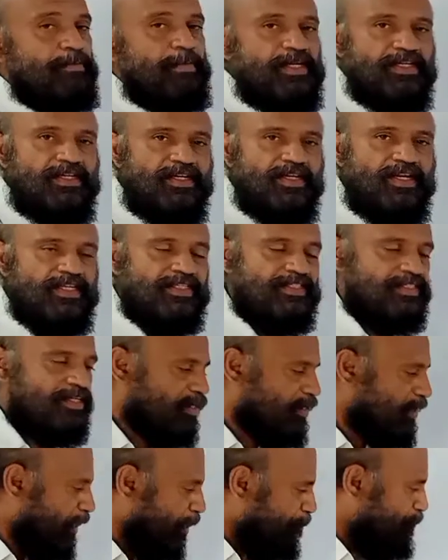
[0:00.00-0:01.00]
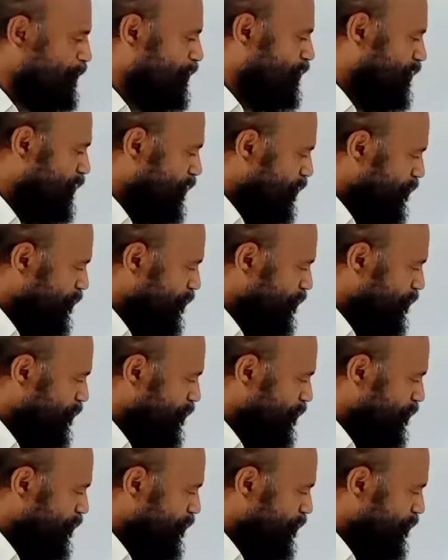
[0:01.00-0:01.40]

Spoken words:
materials are kept